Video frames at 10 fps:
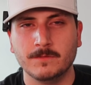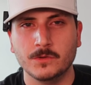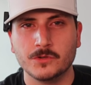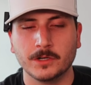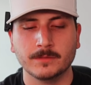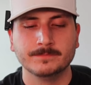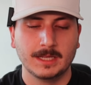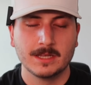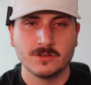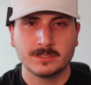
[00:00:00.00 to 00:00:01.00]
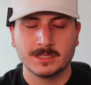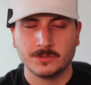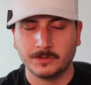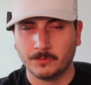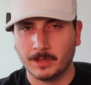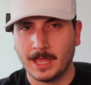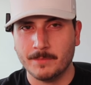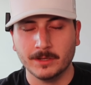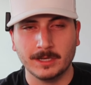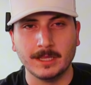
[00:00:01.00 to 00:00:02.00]
the future. Again, just considering the
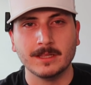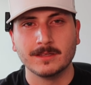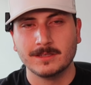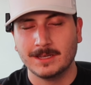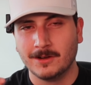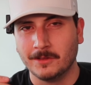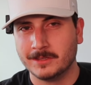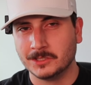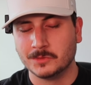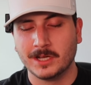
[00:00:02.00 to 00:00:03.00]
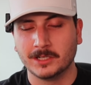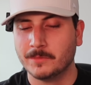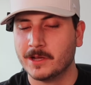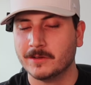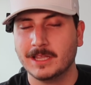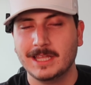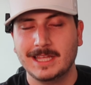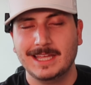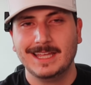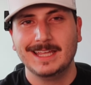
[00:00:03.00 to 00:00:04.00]
reliability and all the things we talked about,
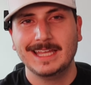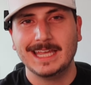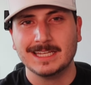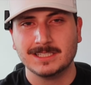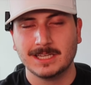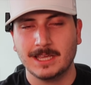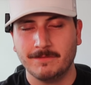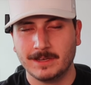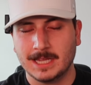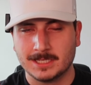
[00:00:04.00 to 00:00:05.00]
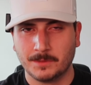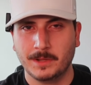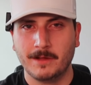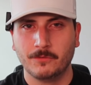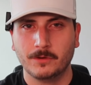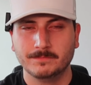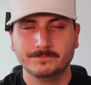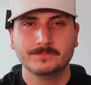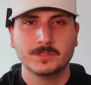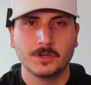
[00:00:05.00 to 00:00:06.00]
it's a fantastic platform.
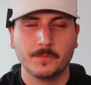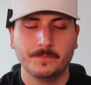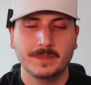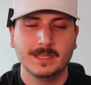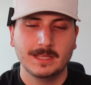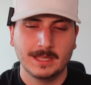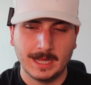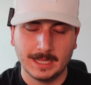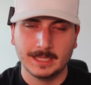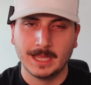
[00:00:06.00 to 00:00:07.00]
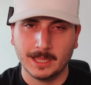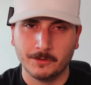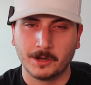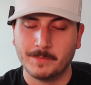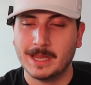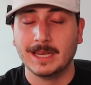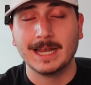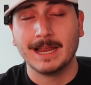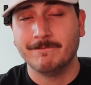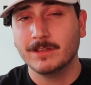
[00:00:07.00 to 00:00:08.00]
So highly, highly recommend.
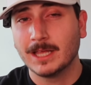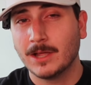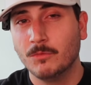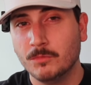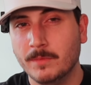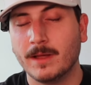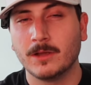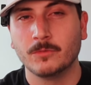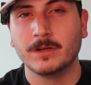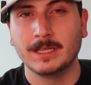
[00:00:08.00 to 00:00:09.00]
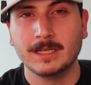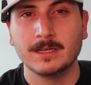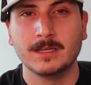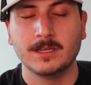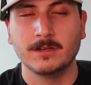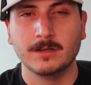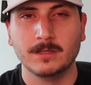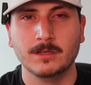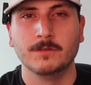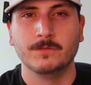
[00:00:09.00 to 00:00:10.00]
And I feel like I will be buying one again here
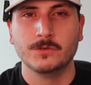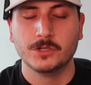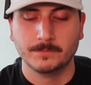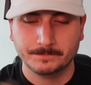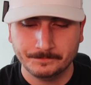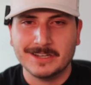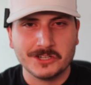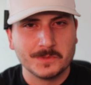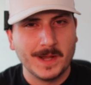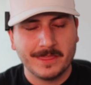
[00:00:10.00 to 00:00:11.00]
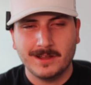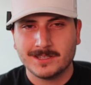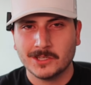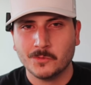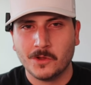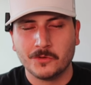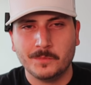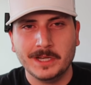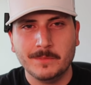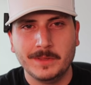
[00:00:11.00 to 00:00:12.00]
in the near future. Again, just my thoughts on the Walther
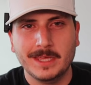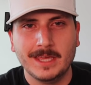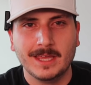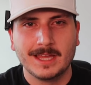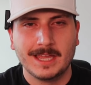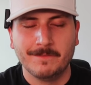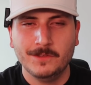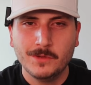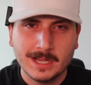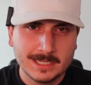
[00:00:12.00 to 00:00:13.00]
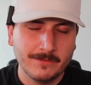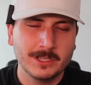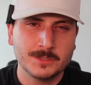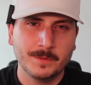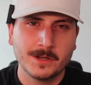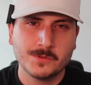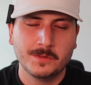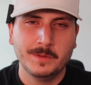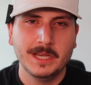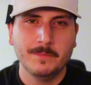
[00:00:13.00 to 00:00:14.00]
PDP. If you guys have any experience with
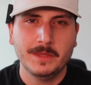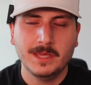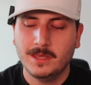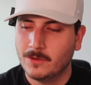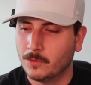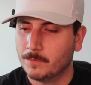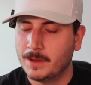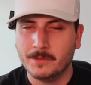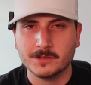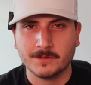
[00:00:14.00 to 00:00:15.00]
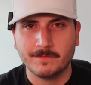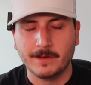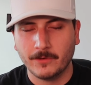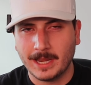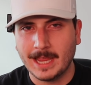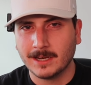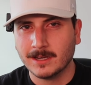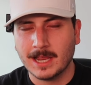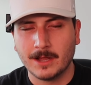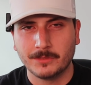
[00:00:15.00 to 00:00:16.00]
the PDP, or maybe there's a favorite
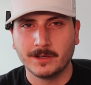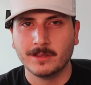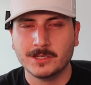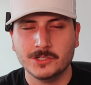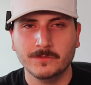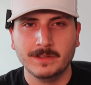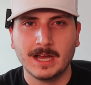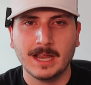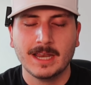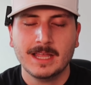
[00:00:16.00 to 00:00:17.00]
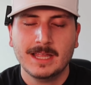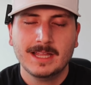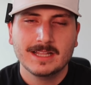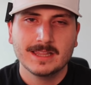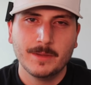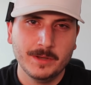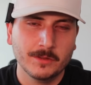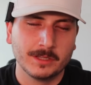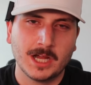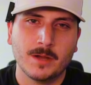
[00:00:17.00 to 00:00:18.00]
handgun out there that you've got, let me
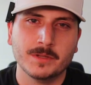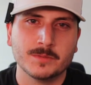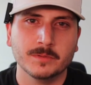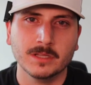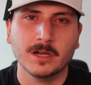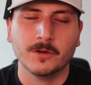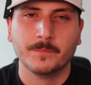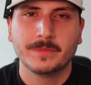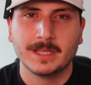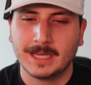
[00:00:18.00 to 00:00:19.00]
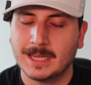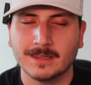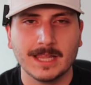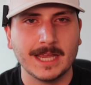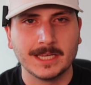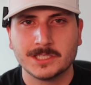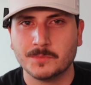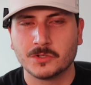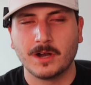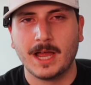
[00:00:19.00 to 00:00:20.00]
know in the comments below. Again, like,
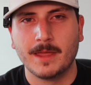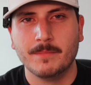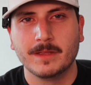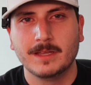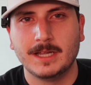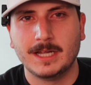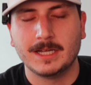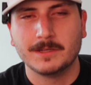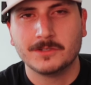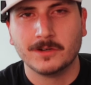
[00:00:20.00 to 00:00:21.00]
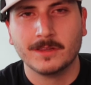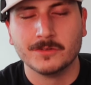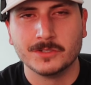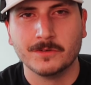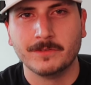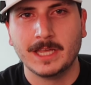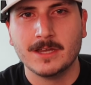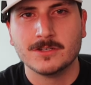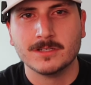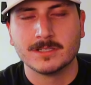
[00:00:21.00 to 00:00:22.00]
subscribe, turn on those
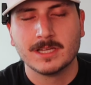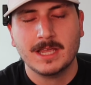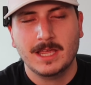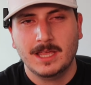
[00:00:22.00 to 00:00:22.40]
notifications.